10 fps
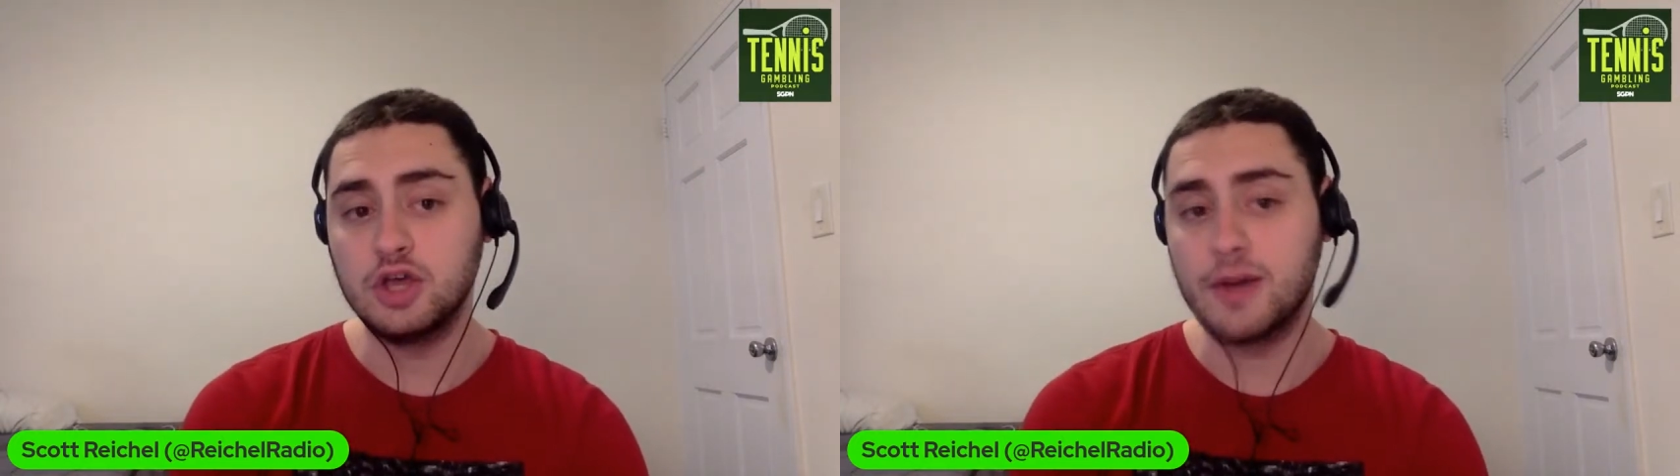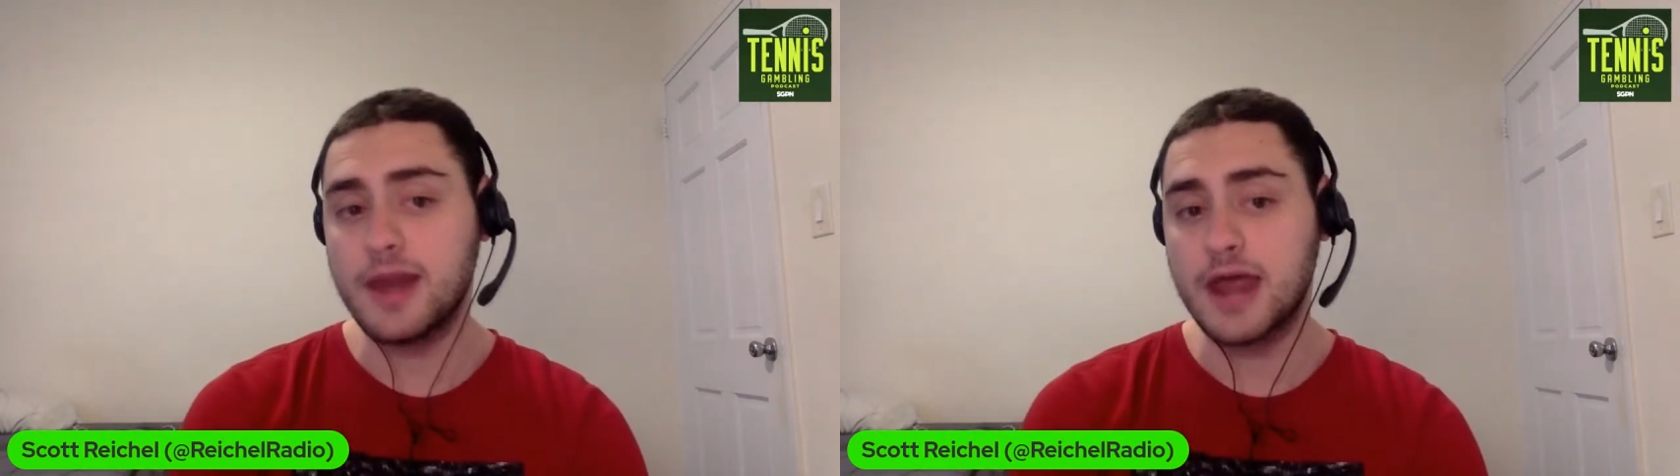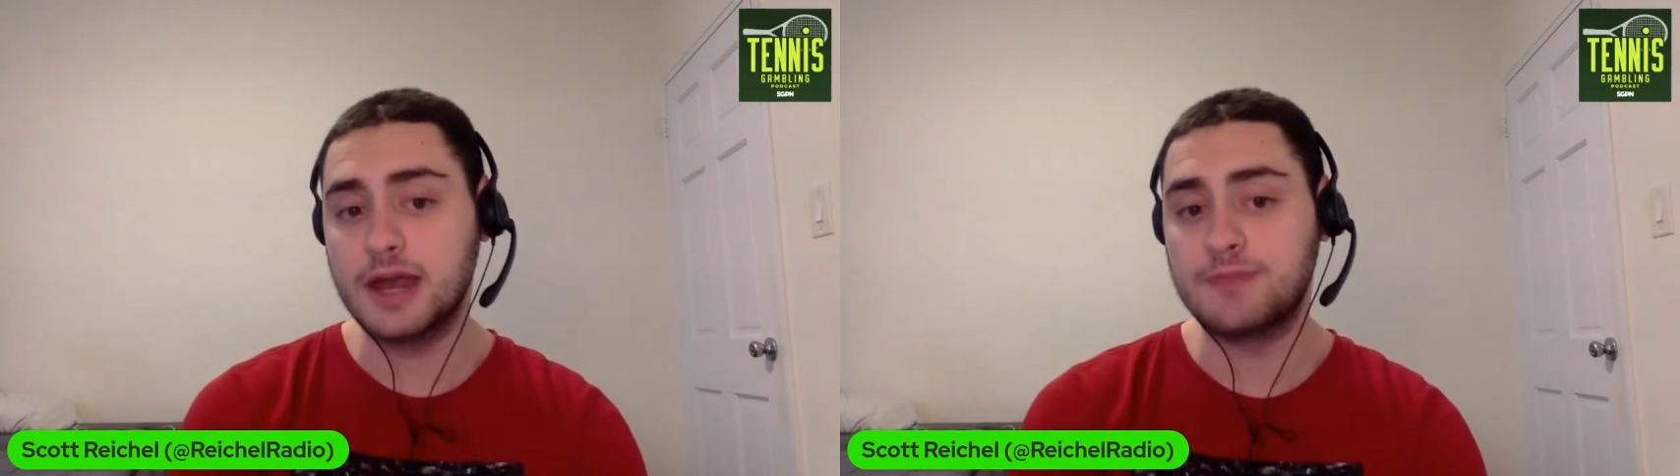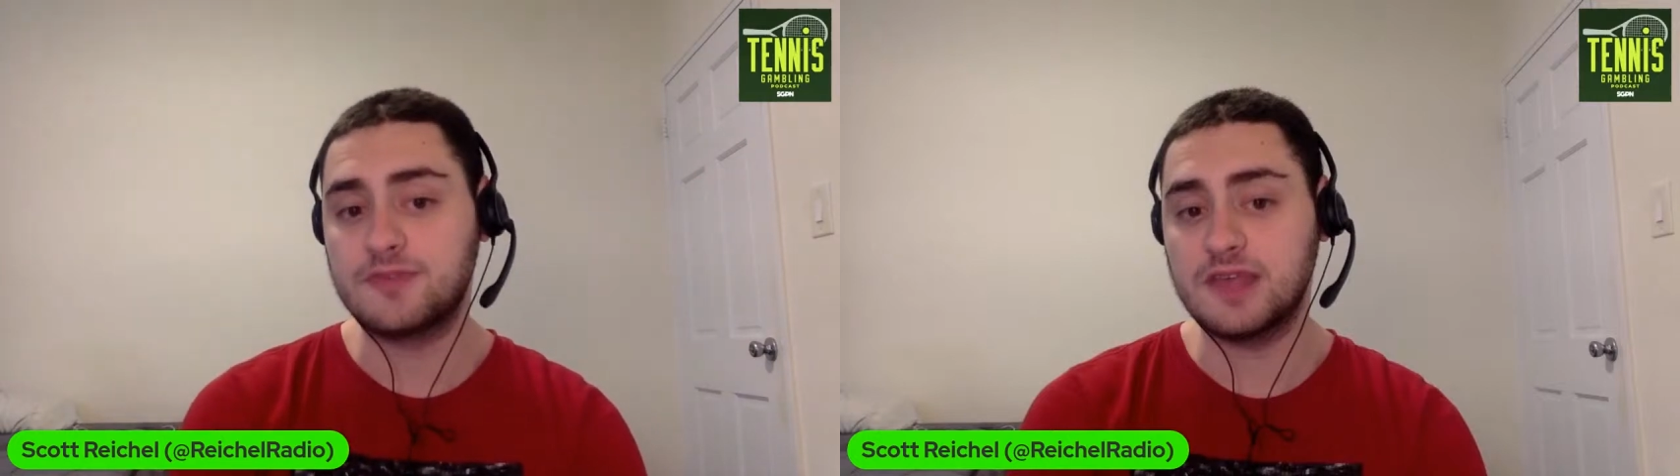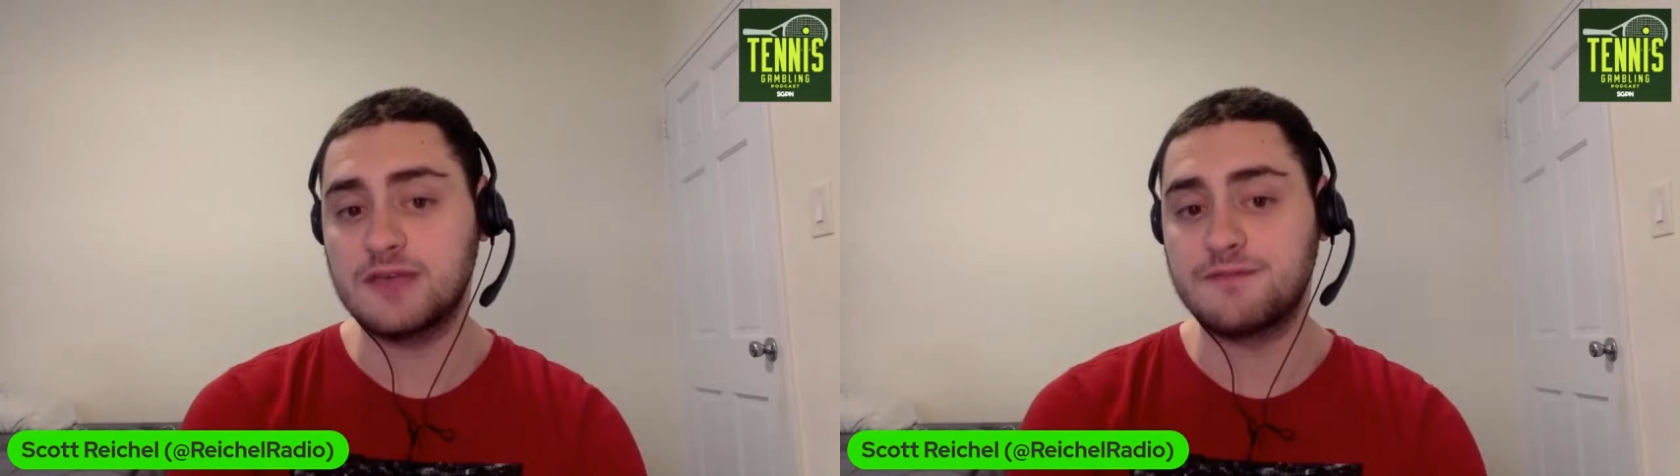you might end up
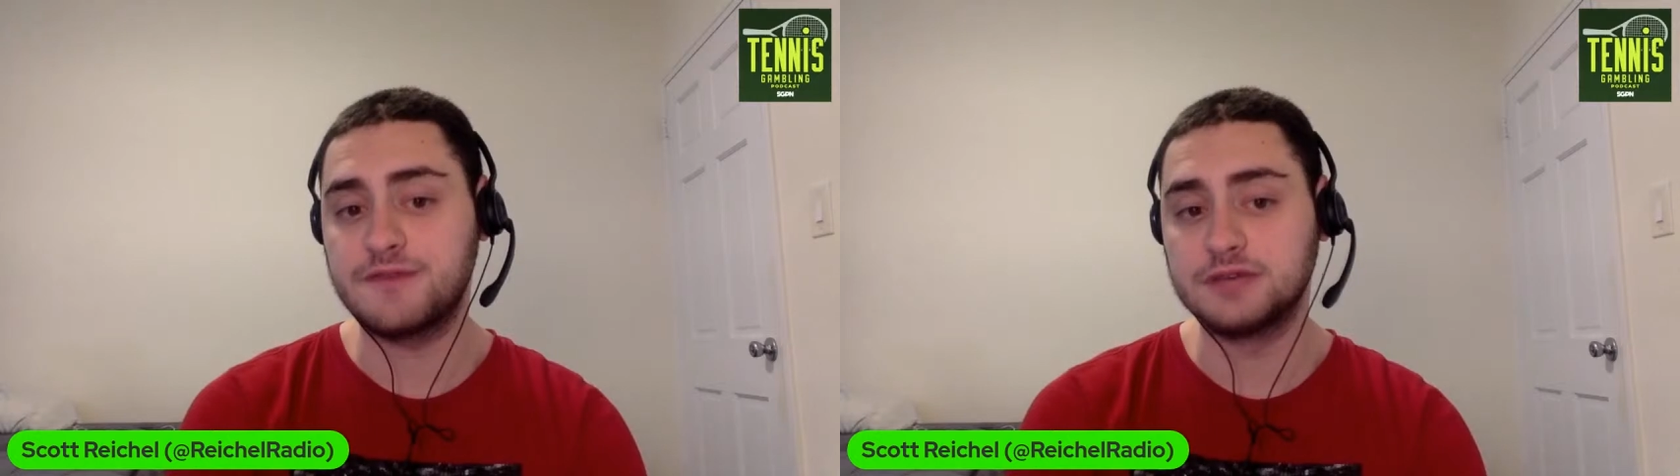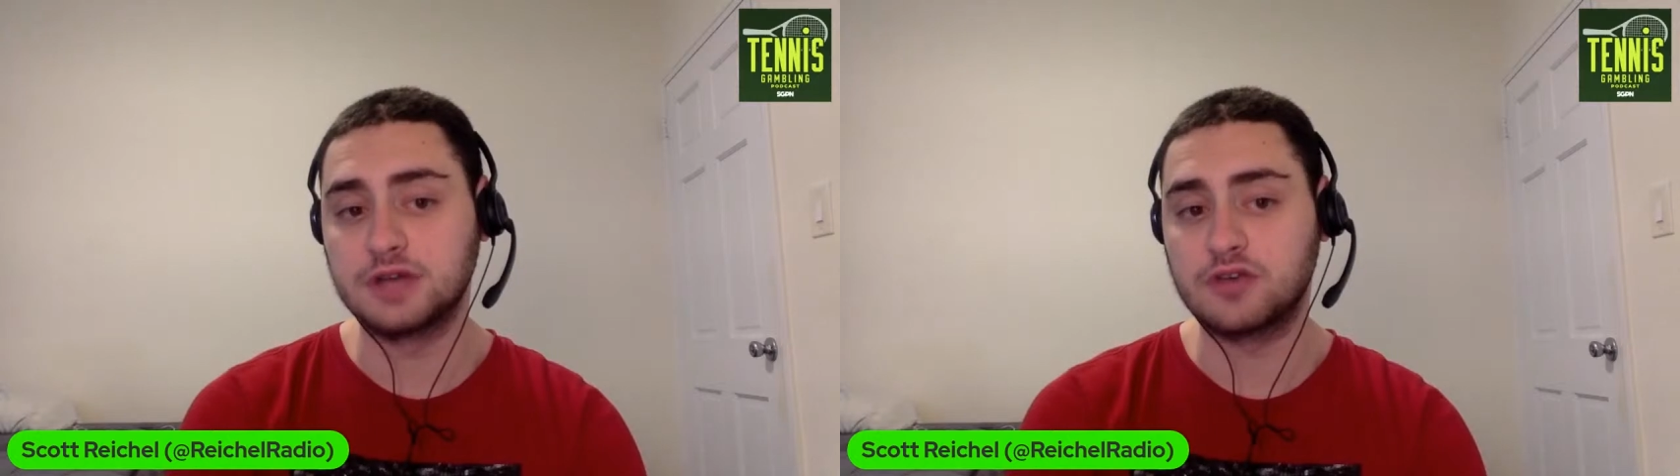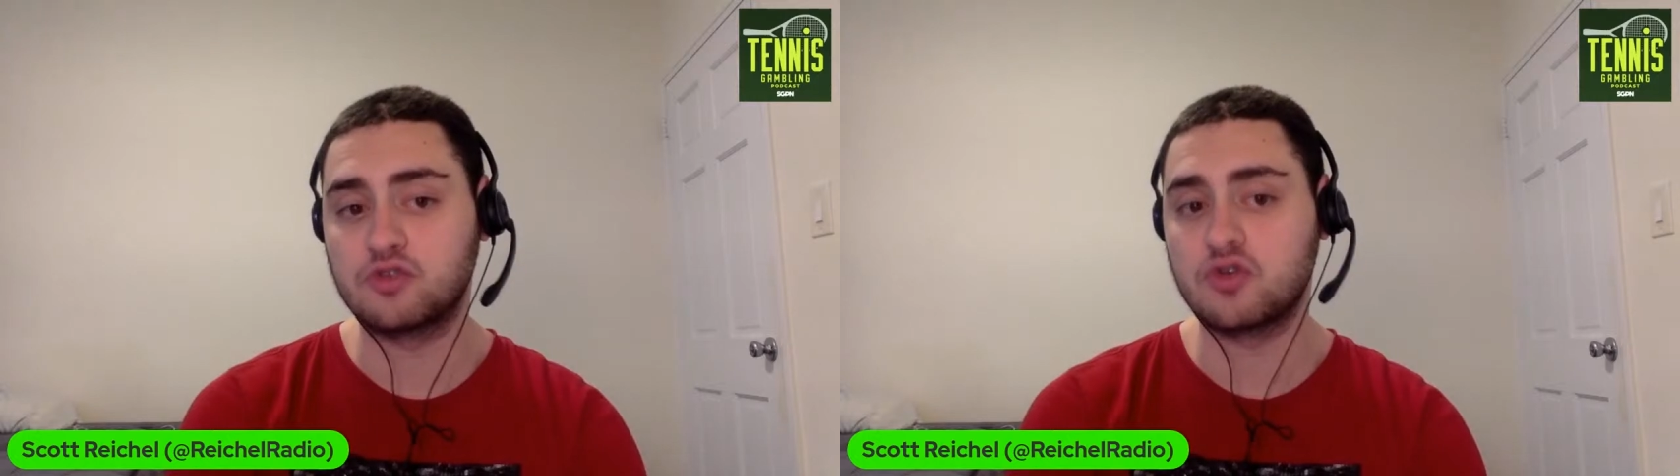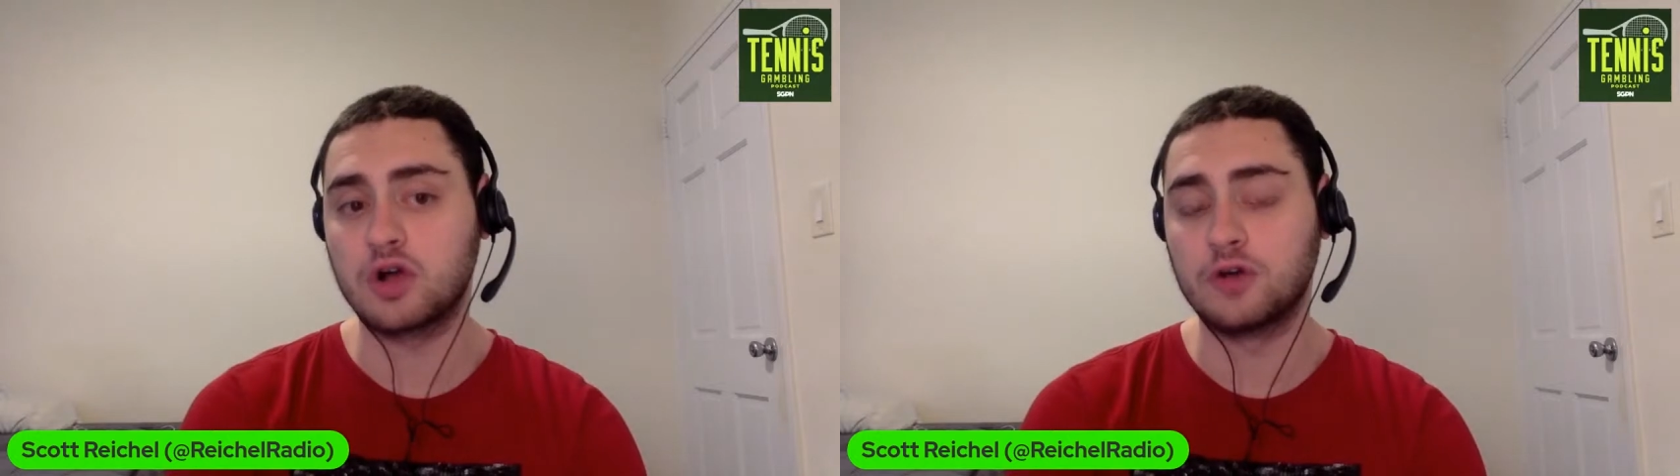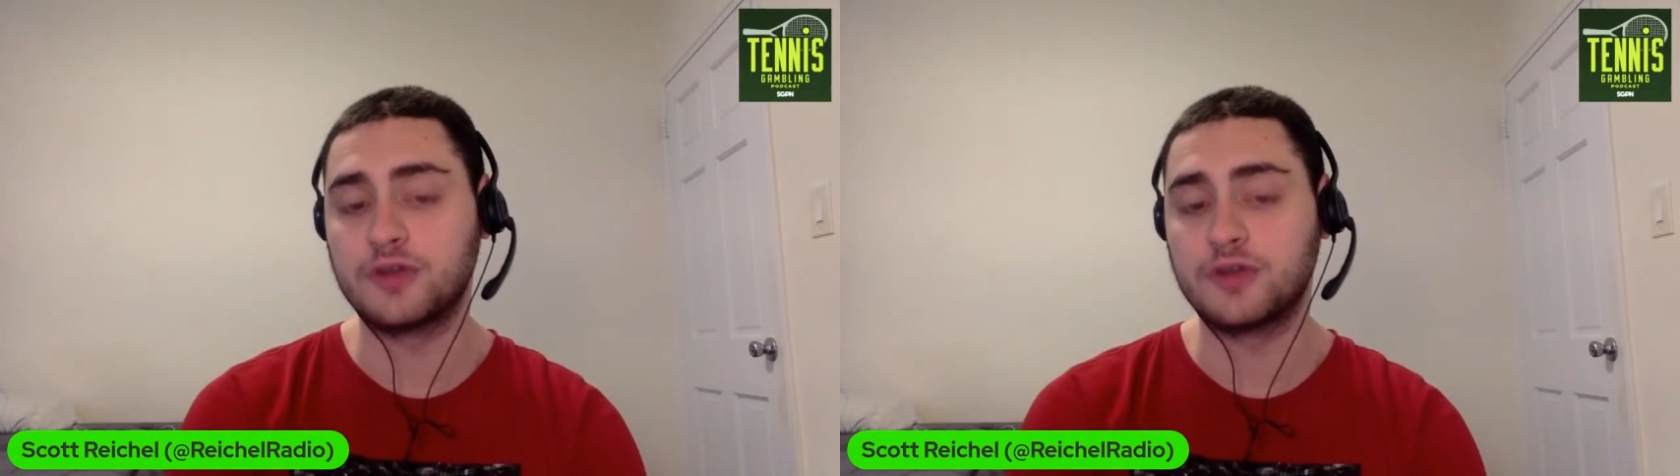seeing Felix struggle